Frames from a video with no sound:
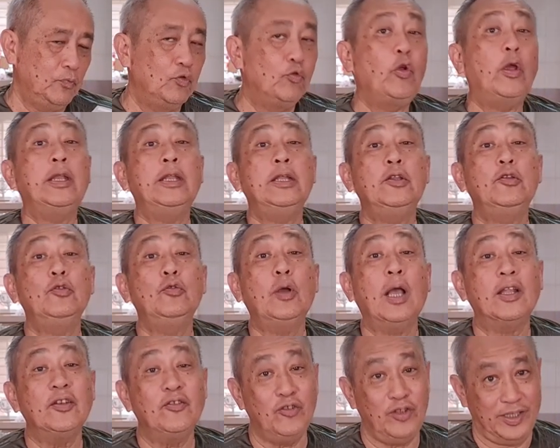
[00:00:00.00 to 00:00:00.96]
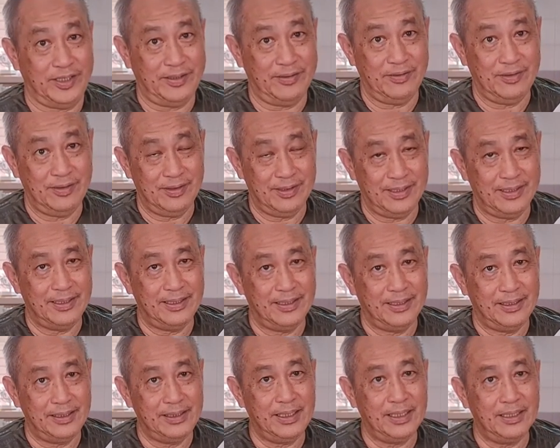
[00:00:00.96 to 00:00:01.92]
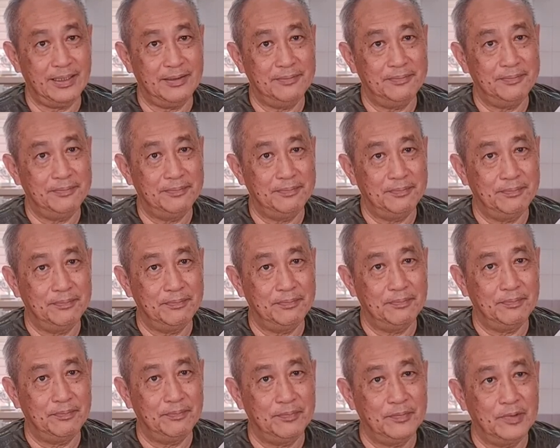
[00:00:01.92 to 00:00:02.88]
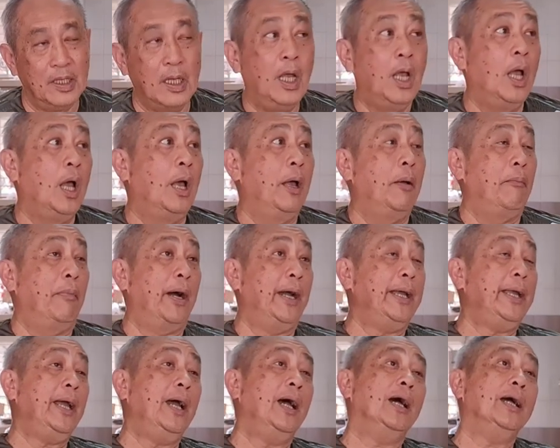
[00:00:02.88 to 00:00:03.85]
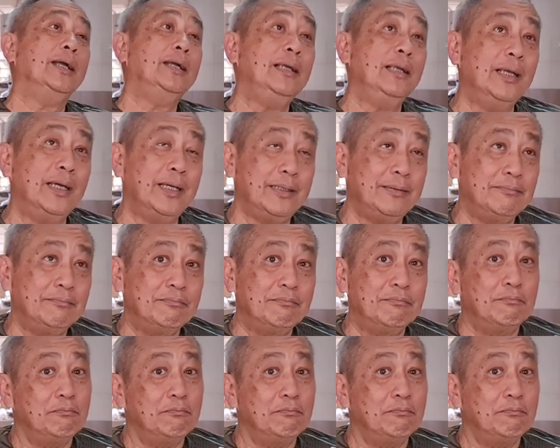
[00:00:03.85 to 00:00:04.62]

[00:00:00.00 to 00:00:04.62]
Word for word: countries. 22 right? countries. 22 countries. Yeah. Which were the highlights? My highlight,